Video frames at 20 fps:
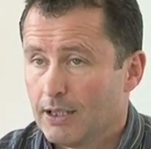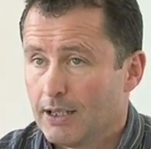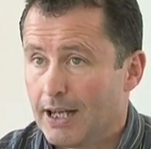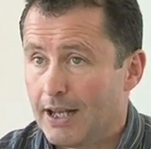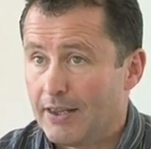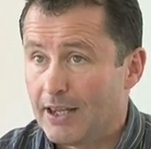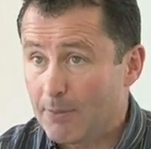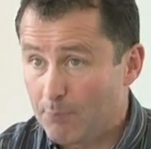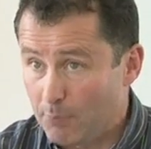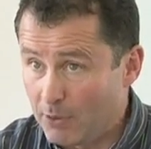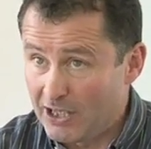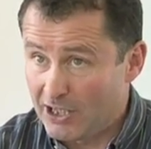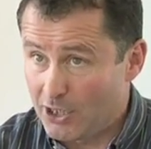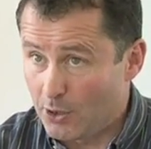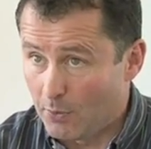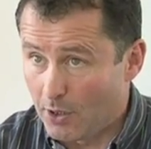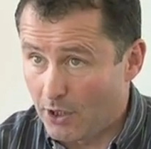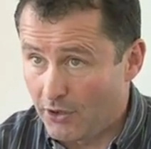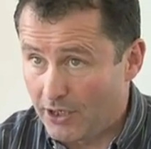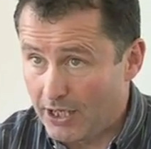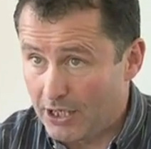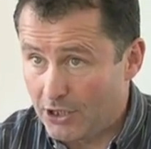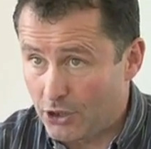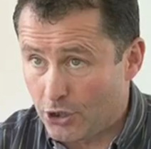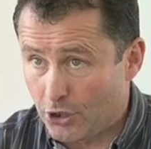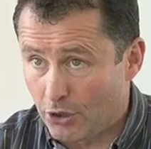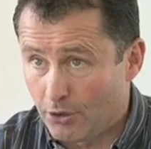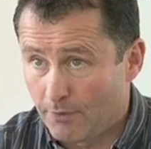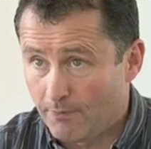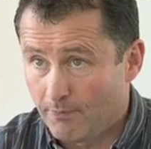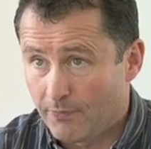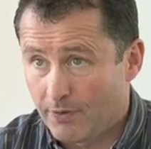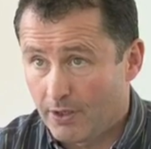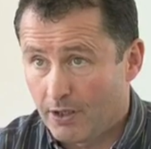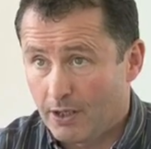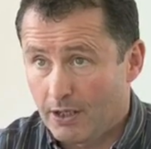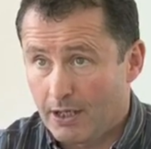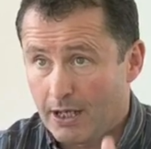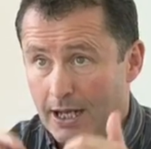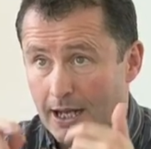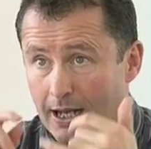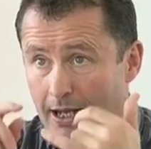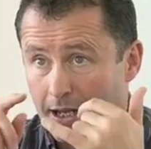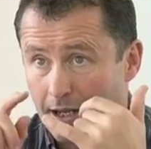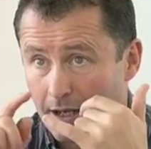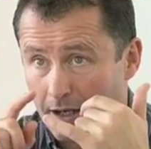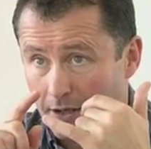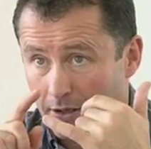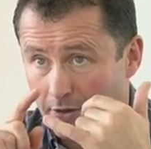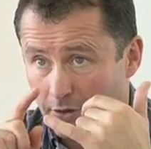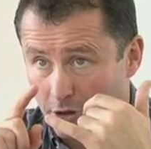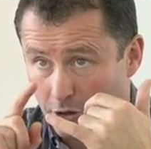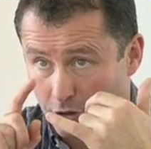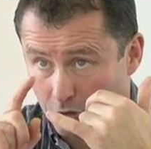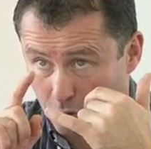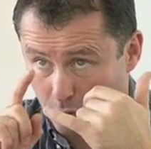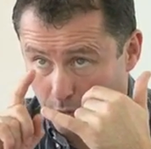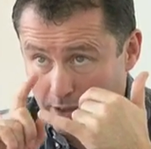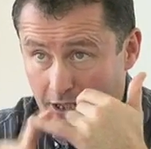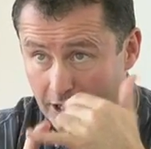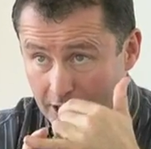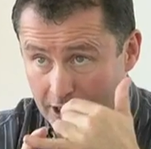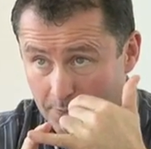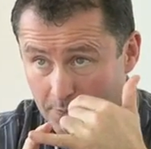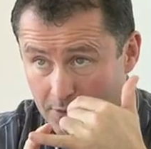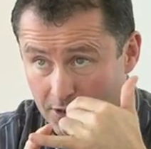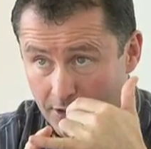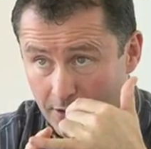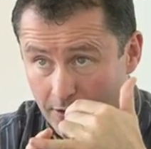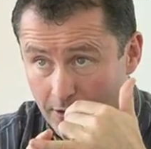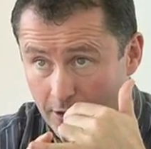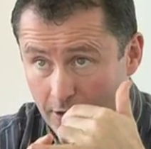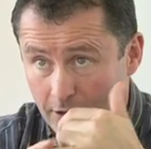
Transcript: And that brings you on then to 3 items.